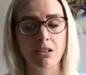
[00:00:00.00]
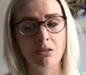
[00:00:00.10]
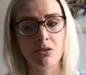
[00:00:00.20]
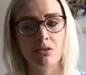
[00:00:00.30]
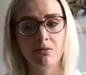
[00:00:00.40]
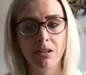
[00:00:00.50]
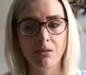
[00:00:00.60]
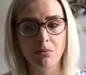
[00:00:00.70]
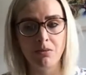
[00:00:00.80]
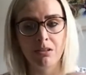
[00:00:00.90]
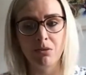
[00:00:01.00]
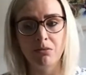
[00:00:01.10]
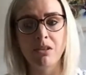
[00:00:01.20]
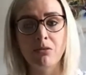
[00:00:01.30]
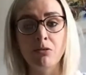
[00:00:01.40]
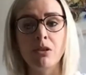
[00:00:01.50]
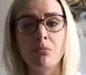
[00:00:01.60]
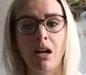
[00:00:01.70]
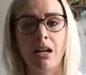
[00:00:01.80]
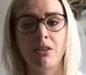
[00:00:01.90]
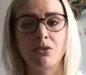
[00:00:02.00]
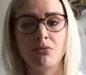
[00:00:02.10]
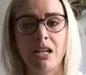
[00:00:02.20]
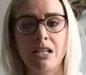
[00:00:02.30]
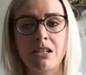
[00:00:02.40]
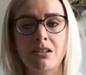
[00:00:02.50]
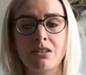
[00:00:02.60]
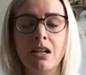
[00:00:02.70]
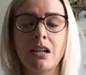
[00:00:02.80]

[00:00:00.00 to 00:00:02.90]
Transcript: sort of like within a few miles radius.